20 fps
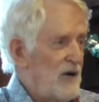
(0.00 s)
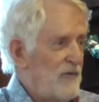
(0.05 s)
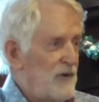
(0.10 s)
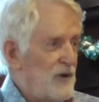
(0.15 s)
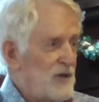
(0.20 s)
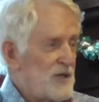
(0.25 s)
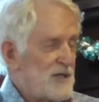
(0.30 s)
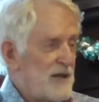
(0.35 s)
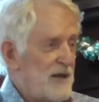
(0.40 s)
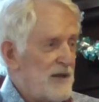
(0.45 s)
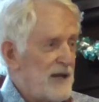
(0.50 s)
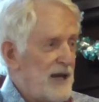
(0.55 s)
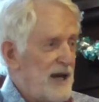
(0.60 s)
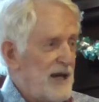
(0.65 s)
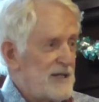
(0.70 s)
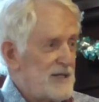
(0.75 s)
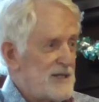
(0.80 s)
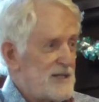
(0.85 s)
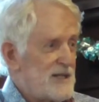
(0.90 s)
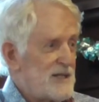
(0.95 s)
frozen other
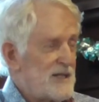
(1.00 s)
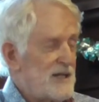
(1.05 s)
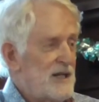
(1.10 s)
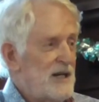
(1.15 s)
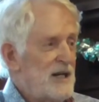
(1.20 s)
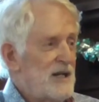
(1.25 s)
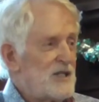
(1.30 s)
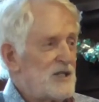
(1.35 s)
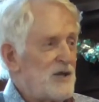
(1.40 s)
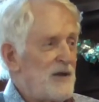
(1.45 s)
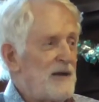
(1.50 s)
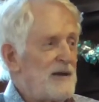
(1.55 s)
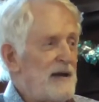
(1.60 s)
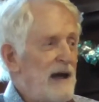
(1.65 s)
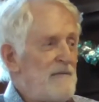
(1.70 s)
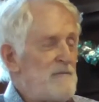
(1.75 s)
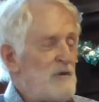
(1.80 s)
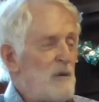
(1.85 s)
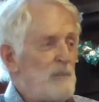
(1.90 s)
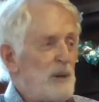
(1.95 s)
gases. So that
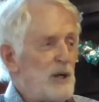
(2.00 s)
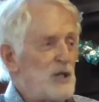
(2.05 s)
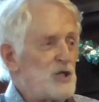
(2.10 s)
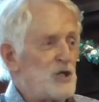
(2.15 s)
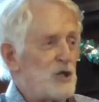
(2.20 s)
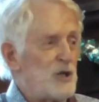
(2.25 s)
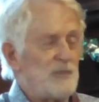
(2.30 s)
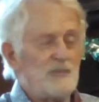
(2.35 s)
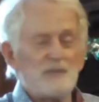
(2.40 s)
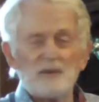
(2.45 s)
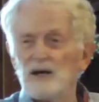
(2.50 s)
gave them a picture